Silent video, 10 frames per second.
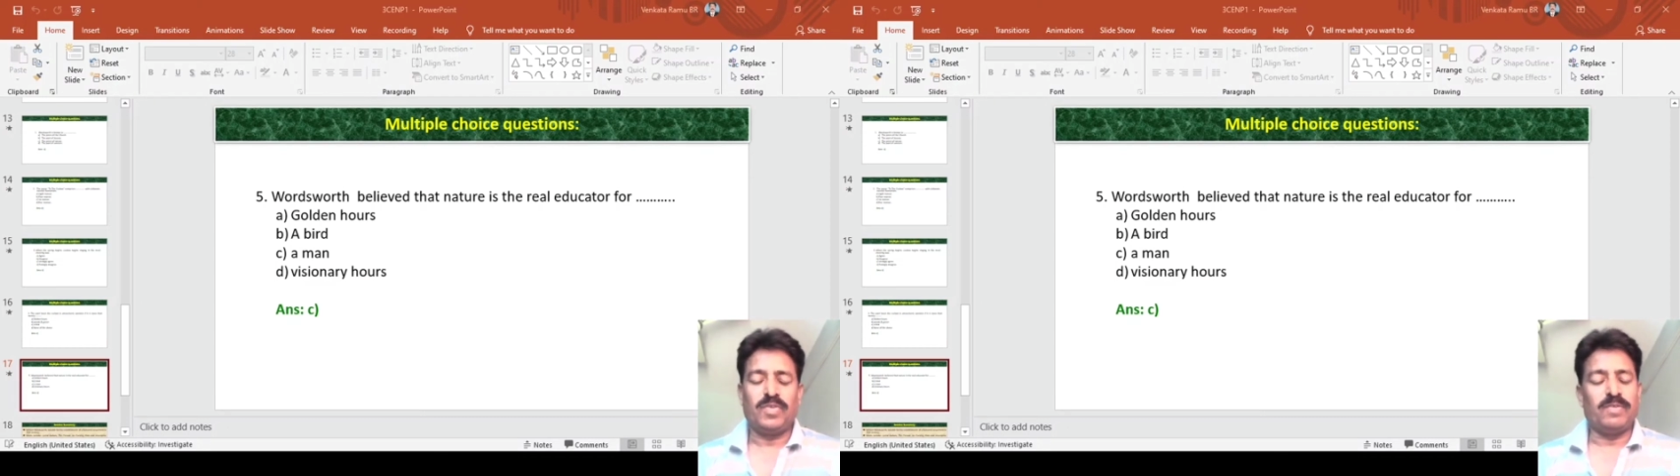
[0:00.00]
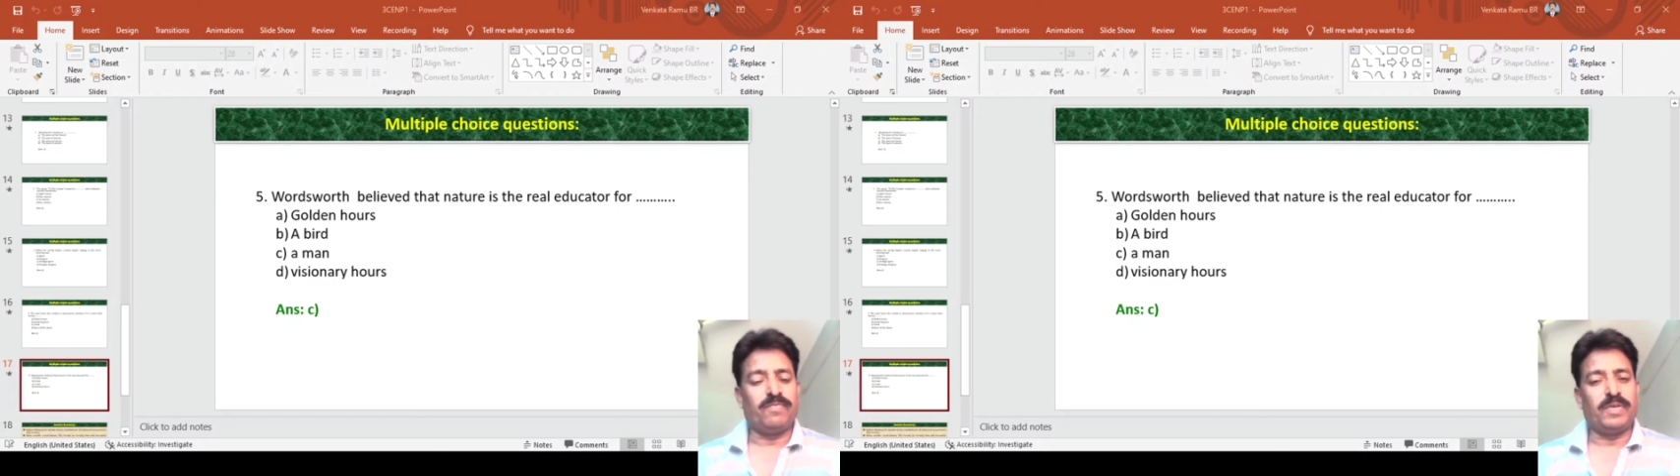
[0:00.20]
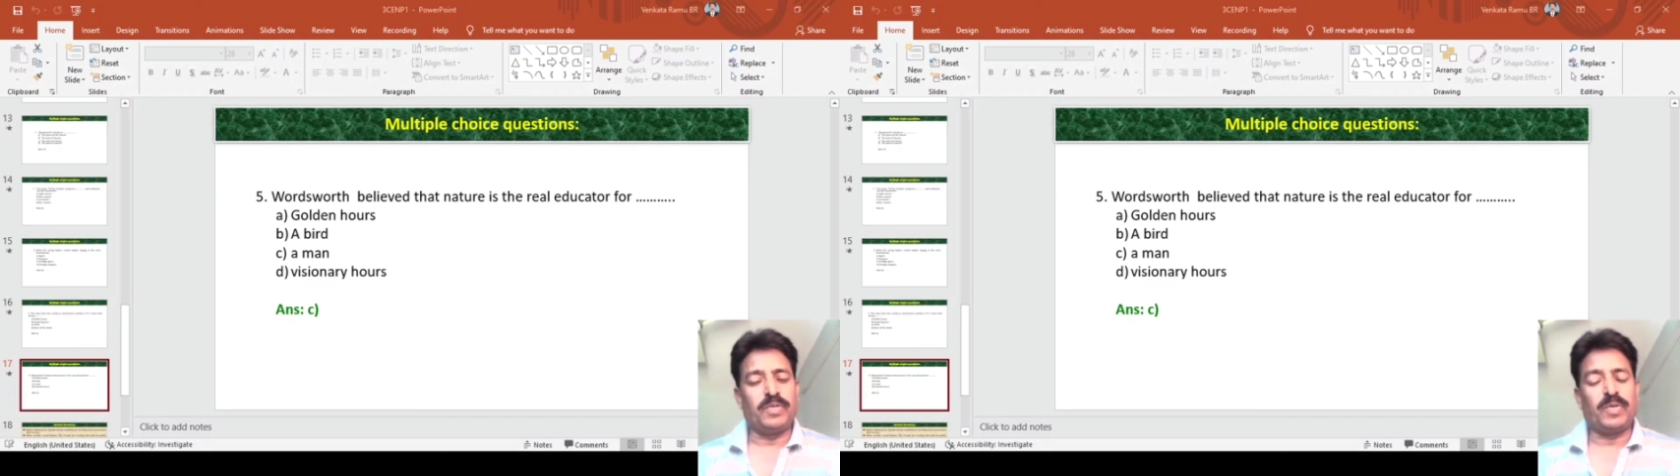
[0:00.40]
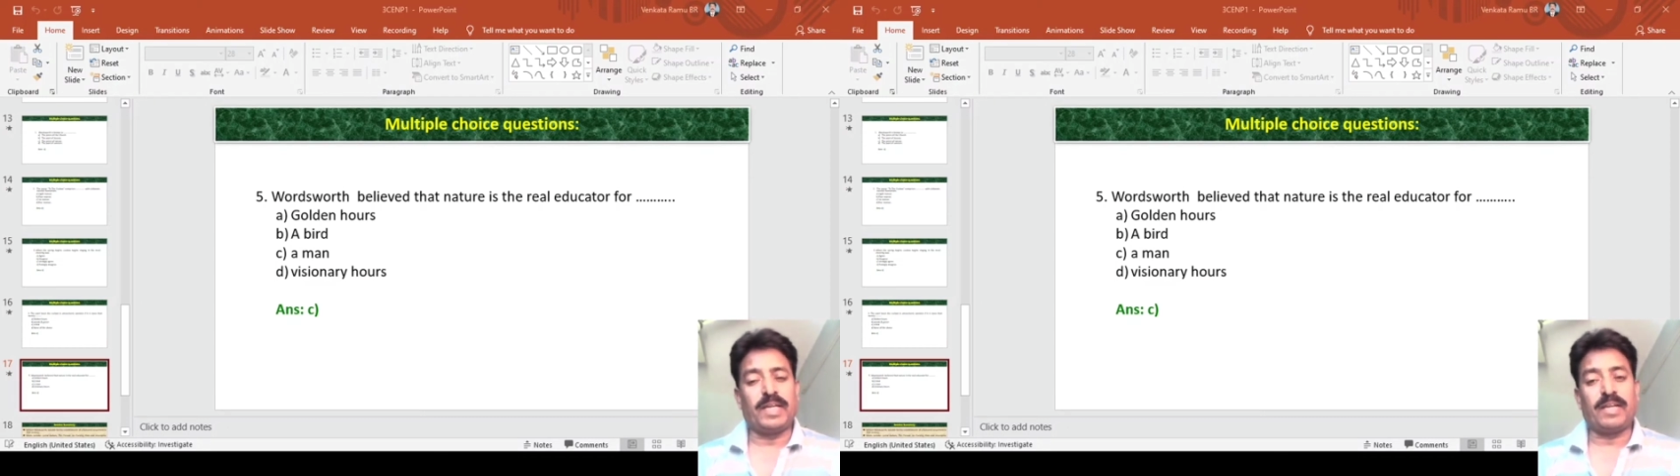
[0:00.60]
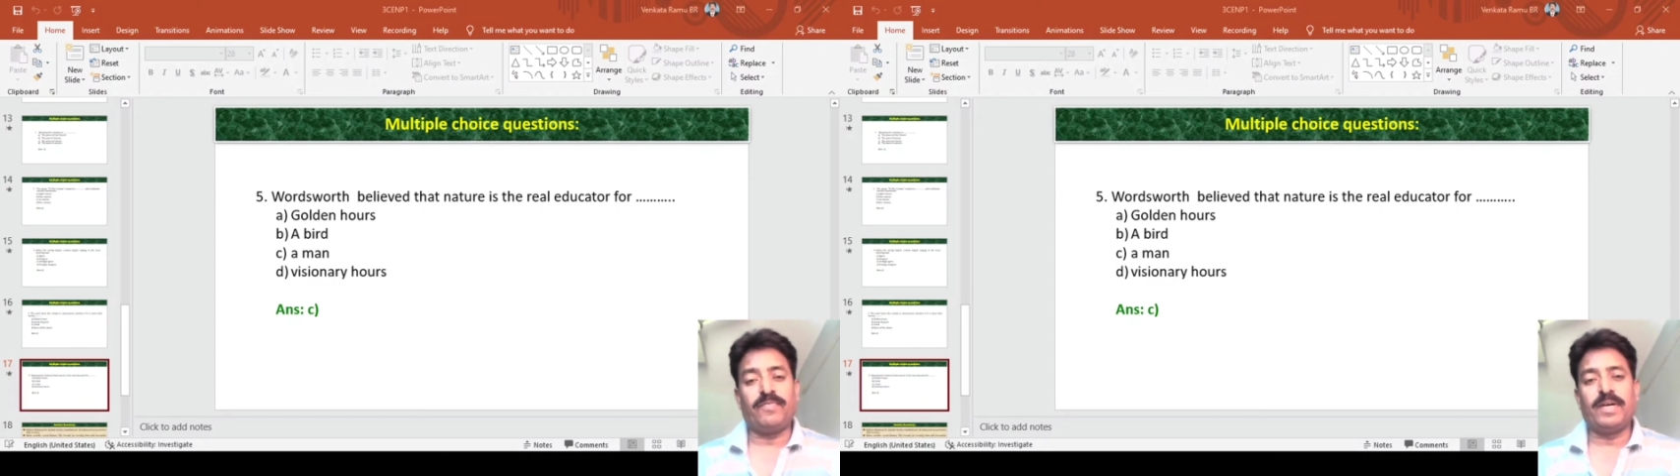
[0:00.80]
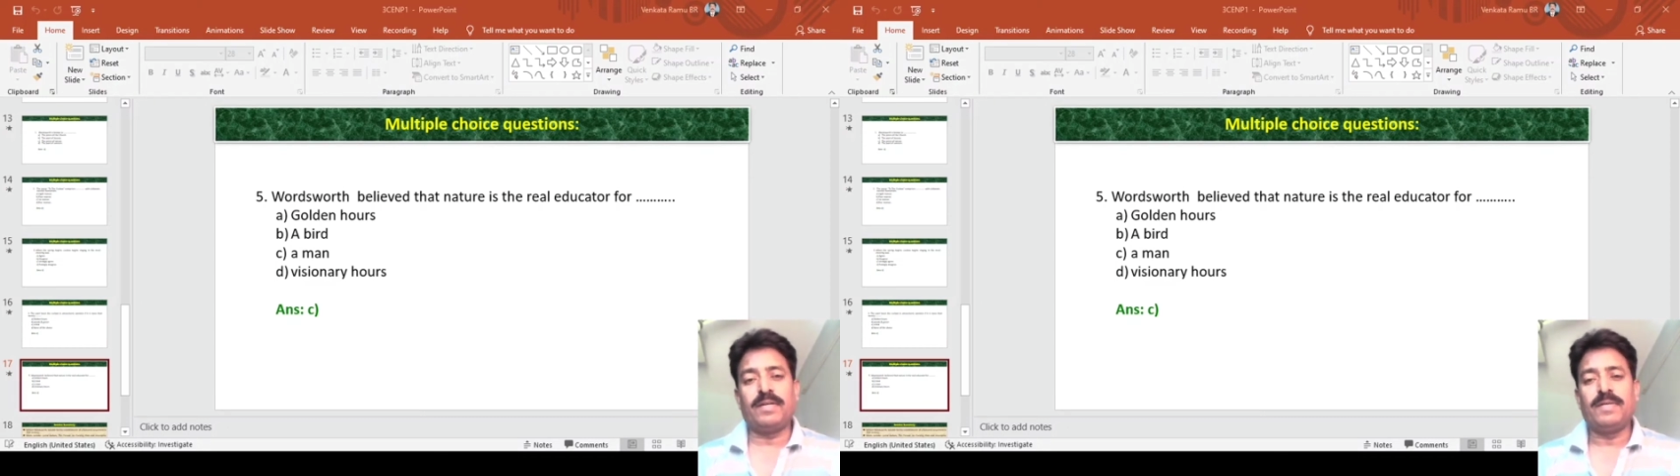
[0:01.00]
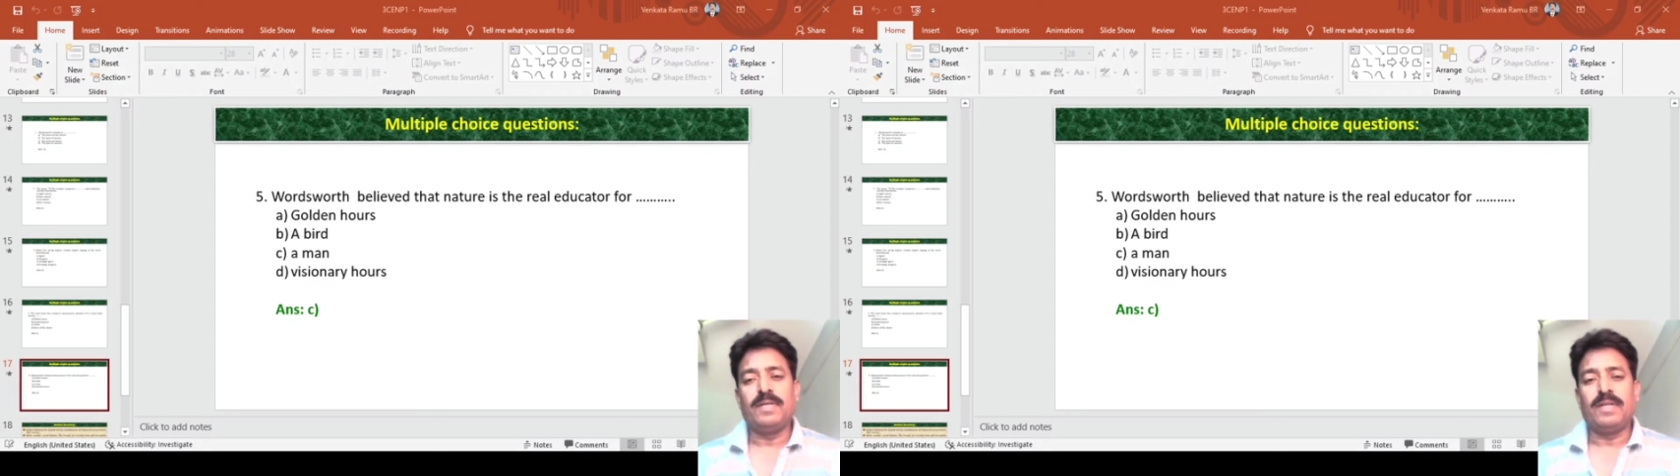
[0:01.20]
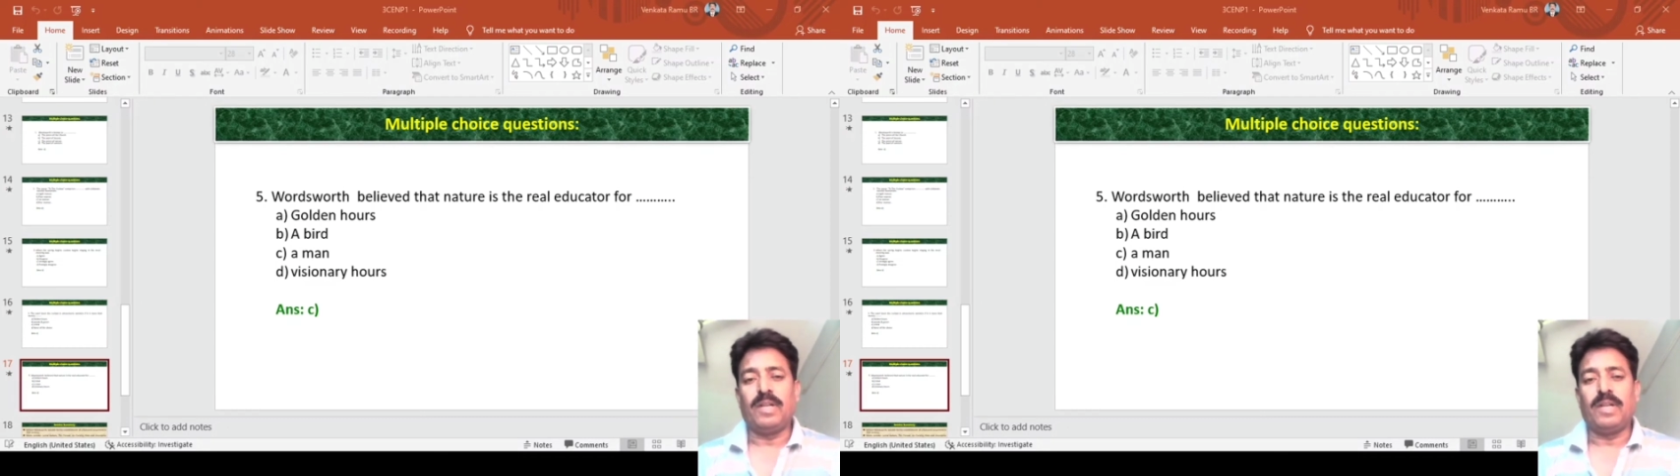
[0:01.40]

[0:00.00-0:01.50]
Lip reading: you can refer